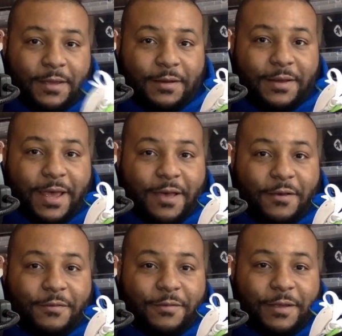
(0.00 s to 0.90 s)

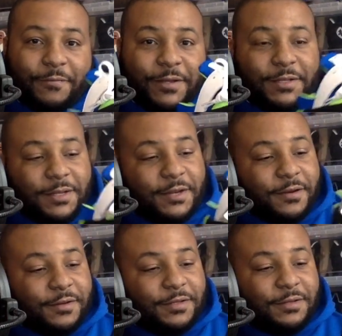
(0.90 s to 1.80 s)
Now, in recent
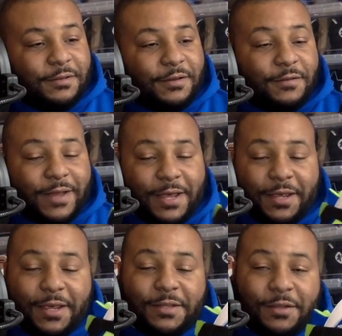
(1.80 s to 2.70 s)
years,
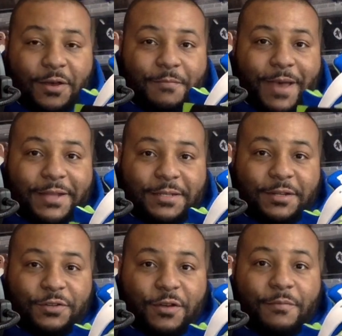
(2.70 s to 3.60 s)
Nike has gone back to
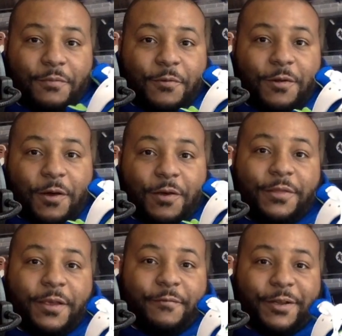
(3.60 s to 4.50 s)
the drawing board on
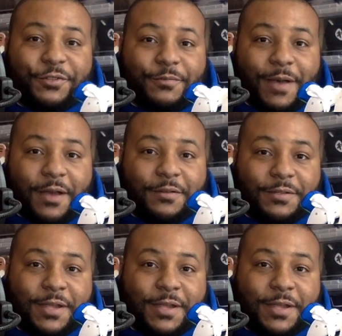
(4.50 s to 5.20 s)
their retro models